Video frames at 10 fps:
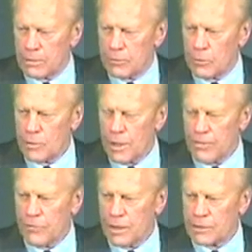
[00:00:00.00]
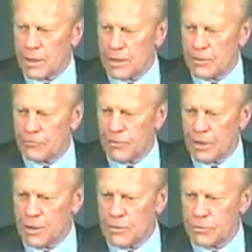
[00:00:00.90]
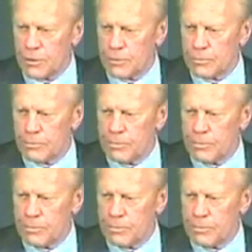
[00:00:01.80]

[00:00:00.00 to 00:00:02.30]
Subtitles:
don't have that kind of faith in